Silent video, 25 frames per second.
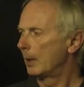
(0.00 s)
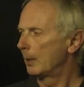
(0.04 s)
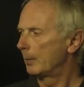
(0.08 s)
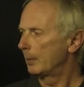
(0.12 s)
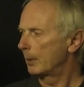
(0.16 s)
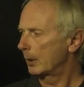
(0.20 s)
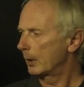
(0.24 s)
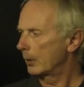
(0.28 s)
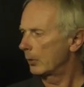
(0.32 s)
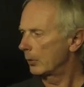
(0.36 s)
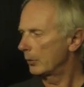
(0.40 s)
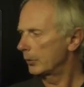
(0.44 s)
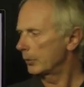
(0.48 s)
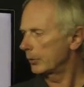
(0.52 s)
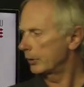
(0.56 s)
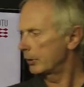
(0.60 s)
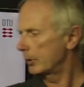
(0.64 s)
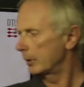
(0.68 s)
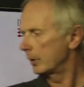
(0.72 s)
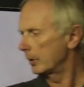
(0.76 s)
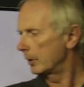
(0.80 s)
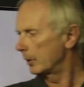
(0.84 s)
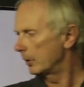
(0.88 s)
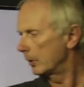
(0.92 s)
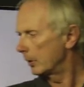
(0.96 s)

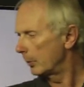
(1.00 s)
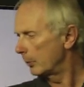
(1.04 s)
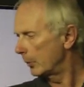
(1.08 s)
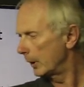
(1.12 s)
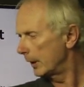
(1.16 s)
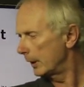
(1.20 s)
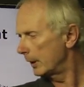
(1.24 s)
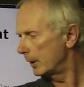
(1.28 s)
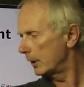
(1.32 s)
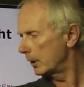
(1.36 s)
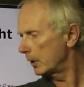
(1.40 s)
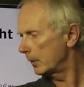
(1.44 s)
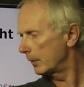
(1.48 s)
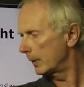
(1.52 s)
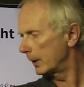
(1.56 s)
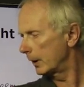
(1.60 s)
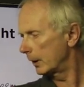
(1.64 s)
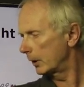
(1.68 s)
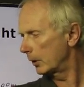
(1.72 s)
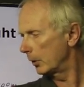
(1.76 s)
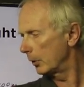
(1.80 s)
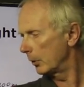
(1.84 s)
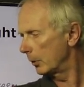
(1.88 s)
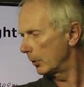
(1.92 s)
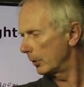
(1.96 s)
because the wind is very
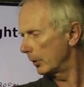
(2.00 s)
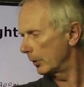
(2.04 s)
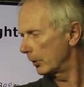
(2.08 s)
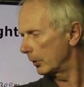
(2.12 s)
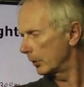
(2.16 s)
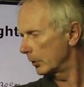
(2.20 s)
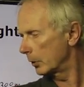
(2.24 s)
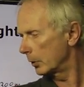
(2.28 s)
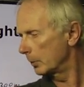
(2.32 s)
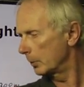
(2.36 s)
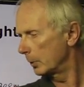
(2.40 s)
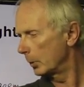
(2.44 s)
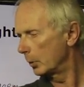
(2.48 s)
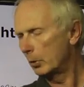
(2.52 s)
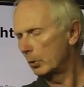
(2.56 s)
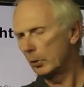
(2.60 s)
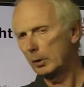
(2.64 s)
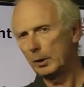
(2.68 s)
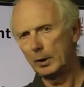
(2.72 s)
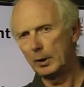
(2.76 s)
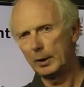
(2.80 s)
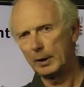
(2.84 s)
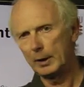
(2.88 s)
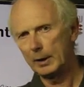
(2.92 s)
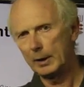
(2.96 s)
small
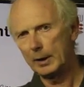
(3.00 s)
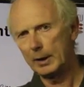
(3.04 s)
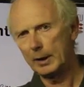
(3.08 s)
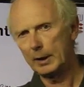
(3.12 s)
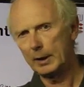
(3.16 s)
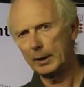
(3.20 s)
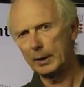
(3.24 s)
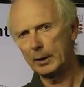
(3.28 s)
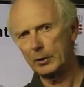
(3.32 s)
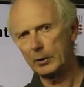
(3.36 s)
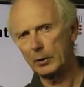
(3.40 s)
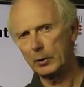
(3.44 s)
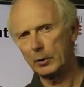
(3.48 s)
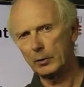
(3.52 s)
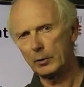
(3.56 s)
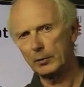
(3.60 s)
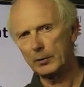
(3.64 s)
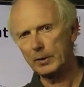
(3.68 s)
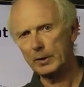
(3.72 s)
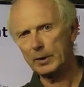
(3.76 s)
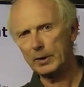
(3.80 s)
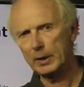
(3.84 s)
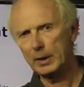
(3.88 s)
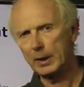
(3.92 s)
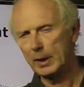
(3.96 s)
near the
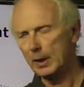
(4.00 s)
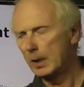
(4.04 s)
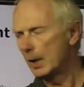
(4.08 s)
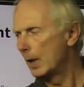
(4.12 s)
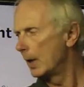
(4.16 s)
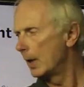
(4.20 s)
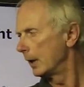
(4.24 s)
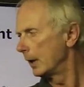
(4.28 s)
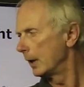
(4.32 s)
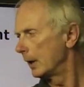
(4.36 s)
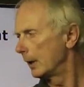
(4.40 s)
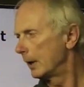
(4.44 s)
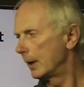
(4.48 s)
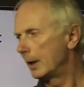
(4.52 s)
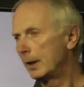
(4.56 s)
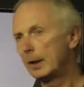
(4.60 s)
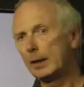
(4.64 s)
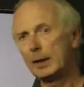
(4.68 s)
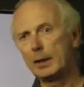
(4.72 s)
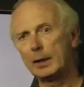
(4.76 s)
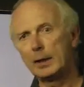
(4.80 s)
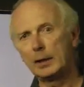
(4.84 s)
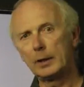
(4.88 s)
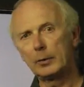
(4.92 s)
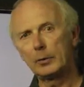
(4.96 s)
surface, then
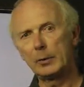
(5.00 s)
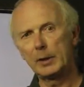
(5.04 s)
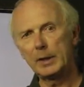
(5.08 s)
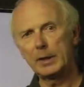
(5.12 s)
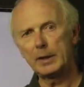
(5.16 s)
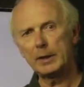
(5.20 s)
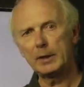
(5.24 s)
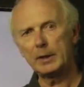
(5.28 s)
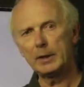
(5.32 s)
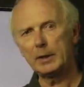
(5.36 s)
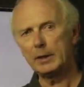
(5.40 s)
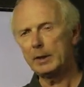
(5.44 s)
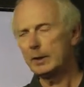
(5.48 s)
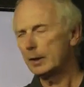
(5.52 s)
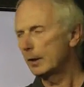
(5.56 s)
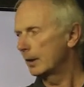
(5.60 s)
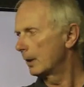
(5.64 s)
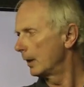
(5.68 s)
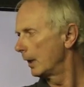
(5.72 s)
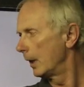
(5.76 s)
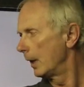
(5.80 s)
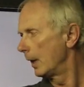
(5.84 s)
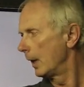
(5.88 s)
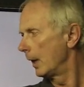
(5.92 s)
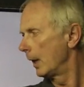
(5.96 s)
it increases,
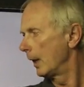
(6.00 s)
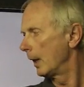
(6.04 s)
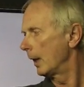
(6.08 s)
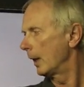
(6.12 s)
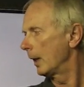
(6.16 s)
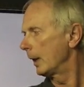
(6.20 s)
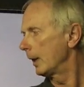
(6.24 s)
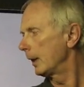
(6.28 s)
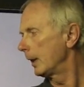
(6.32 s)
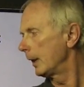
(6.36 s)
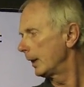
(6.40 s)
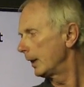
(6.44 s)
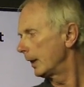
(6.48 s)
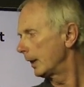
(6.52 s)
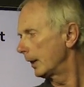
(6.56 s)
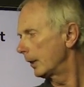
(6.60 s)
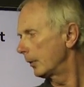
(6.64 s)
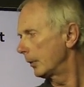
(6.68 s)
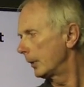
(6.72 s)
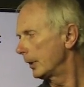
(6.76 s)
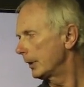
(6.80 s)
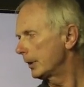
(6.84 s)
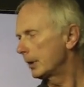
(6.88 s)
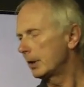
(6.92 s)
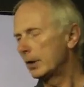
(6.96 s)
and it
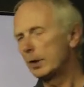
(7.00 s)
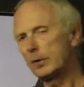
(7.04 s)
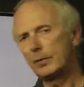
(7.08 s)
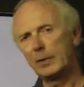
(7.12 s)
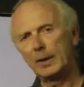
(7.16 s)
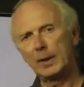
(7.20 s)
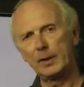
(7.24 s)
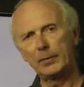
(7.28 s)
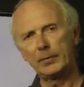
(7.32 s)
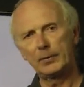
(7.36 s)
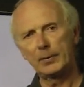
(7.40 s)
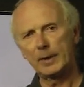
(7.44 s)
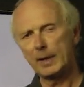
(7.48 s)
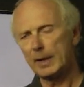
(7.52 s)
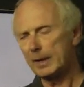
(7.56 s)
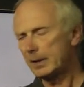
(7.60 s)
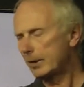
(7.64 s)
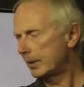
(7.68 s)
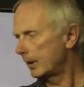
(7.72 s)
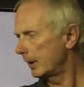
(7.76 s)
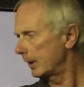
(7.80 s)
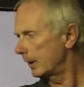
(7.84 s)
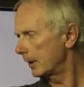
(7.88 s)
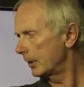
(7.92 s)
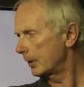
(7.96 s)
increases very
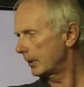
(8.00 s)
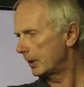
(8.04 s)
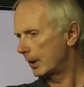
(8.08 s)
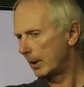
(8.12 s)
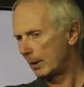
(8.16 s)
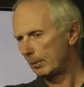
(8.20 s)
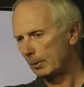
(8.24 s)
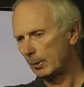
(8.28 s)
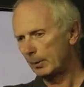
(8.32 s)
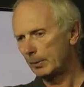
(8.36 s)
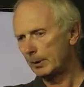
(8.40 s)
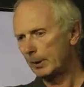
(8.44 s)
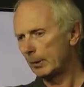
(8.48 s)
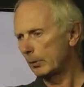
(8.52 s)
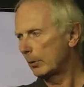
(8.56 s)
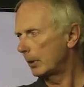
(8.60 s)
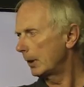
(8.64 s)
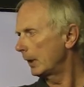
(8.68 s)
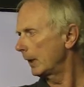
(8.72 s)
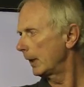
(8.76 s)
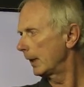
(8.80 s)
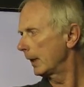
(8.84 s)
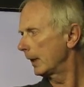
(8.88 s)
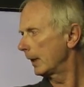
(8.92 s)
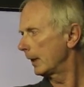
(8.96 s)
fast in the stable
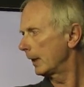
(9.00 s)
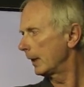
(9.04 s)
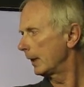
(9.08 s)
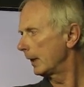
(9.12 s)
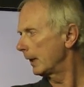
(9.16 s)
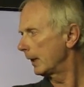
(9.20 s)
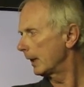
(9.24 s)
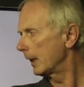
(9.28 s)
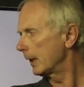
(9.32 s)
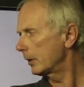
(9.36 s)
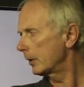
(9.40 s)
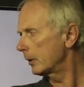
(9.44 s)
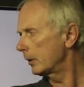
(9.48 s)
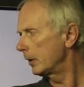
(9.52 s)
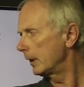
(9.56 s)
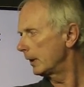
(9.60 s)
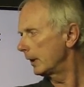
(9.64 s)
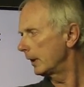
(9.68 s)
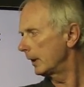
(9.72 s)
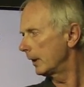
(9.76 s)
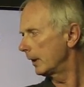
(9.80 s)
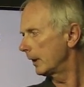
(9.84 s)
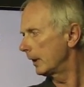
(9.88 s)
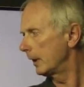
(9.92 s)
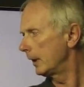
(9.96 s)
boundary layer, and it
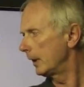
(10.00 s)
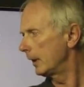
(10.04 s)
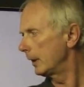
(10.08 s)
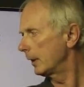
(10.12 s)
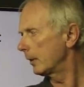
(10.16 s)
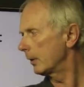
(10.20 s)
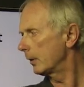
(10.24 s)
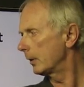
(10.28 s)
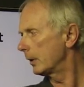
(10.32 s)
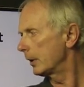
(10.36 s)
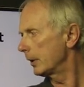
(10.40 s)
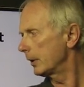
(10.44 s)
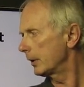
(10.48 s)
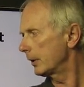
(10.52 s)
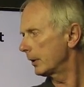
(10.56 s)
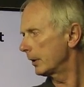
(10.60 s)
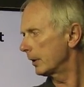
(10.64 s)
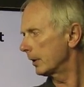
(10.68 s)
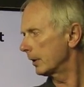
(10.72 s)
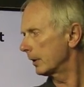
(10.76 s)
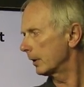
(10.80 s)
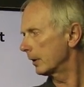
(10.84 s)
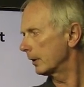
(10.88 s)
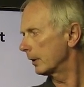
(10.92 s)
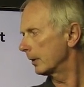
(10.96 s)
actually here on this
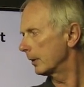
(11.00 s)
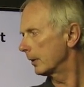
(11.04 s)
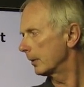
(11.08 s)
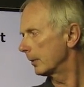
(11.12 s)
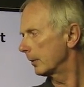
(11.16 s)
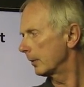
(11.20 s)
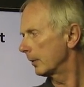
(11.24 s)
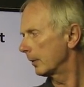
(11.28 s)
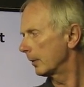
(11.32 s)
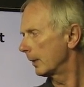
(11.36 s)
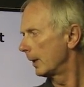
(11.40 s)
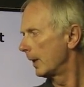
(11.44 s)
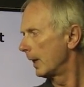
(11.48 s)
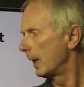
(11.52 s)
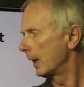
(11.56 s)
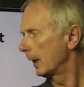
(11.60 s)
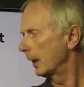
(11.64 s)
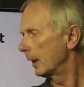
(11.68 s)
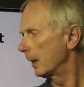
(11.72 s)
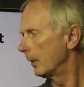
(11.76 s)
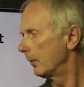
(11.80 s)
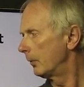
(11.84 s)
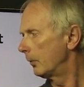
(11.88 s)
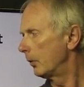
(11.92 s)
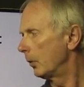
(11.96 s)

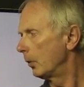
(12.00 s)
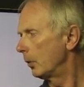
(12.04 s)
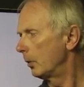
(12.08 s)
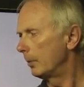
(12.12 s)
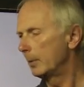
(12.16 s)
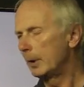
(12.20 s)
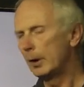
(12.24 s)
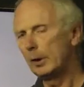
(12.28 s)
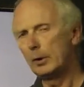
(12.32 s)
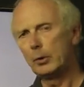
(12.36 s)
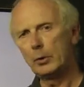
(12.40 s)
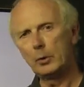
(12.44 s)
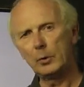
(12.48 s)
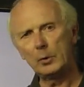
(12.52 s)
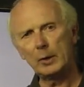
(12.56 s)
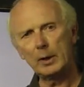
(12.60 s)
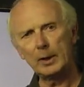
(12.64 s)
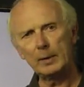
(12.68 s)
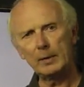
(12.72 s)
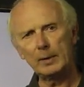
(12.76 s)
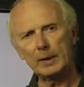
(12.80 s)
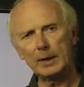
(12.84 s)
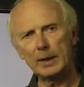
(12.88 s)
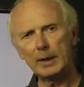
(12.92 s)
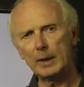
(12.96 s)
can form a low
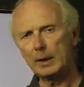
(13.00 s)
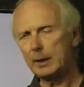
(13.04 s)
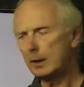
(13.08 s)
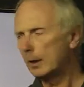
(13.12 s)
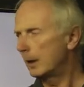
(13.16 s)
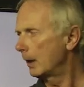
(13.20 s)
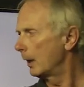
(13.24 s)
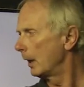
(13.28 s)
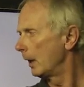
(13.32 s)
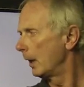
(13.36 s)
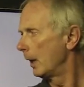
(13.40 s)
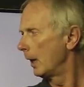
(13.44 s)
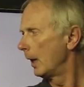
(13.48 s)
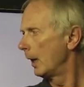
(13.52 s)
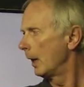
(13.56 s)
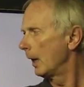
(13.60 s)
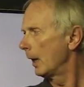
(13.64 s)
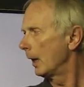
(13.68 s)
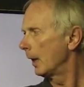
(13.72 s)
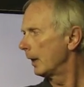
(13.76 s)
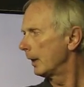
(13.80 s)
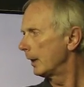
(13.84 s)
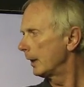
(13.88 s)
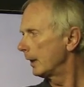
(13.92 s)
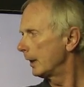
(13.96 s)
level jet,
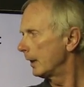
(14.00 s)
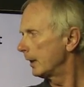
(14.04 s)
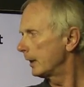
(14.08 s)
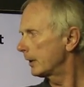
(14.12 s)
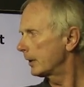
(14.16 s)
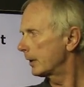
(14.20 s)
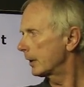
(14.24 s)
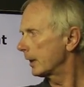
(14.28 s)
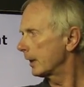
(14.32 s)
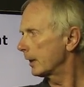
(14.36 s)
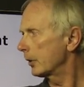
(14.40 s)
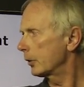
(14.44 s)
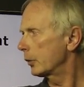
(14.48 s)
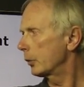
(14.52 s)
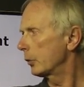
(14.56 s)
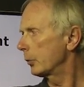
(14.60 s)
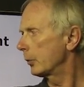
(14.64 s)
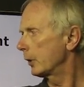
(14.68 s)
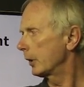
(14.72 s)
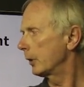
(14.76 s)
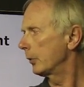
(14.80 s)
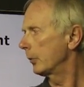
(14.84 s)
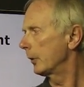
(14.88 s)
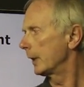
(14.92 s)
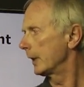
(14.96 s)
and then it starts to
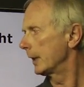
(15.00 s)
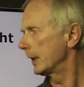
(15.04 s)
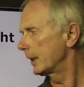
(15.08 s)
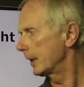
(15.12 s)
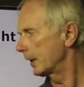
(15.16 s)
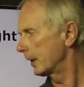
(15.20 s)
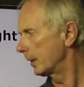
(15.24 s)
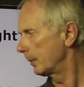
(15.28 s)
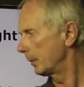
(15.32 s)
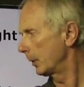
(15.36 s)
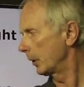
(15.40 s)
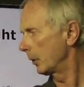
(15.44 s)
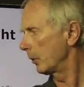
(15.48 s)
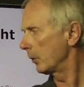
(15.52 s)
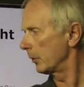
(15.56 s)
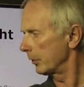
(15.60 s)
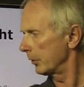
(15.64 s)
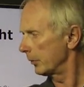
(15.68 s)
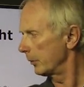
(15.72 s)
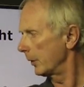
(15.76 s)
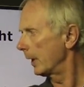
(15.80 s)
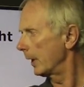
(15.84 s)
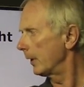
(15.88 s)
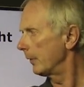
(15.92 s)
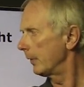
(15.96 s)
decrease
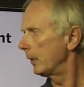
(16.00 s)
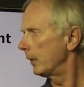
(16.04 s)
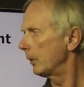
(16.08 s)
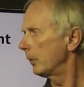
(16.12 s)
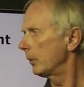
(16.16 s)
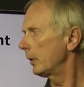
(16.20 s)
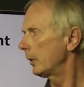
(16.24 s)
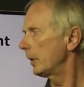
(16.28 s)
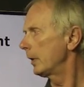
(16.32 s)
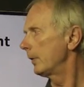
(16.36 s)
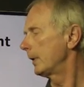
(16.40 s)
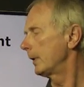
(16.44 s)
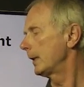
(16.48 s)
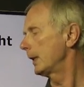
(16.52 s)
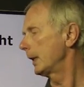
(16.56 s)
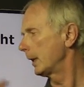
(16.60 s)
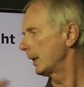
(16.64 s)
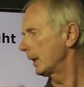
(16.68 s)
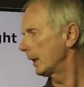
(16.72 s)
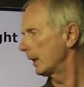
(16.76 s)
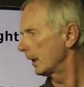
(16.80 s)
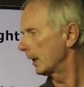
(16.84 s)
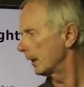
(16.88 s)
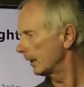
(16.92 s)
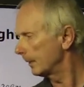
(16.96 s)
because we have a low level
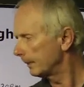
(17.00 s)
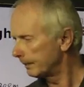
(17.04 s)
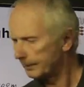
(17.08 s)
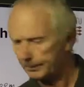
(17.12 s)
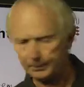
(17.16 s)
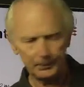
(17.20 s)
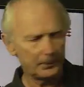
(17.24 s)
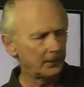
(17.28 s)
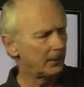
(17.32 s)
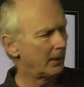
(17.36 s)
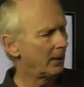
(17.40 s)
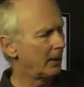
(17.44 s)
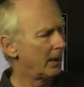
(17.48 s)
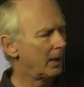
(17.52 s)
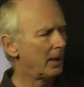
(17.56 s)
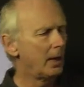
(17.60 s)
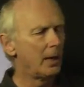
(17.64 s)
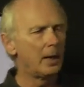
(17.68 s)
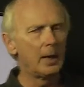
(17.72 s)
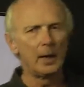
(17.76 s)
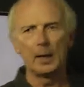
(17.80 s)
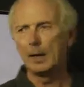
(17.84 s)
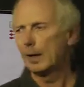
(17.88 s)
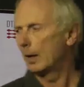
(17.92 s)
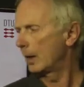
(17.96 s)
jet here.
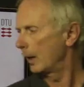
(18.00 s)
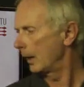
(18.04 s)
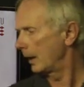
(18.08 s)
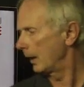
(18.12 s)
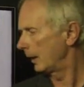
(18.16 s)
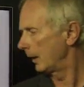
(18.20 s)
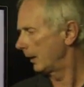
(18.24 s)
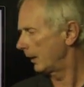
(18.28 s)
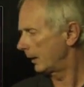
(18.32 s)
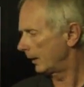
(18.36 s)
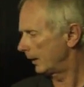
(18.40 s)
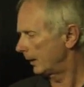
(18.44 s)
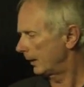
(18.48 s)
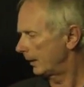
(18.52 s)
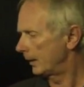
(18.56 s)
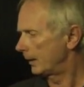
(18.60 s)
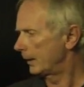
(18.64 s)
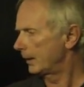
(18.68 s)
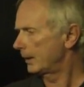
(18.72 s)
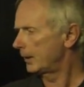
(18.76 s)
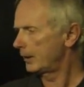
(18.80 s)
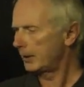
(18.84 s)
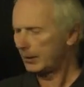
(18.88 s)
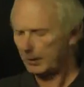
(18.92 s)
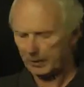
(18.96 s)
And
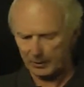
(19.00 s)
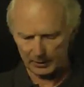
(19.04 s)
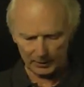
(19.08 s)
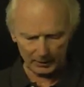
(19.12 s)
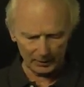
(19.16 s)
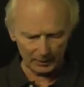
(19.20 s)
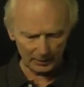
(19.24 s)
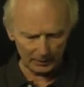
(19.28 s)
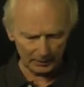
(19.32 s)
this is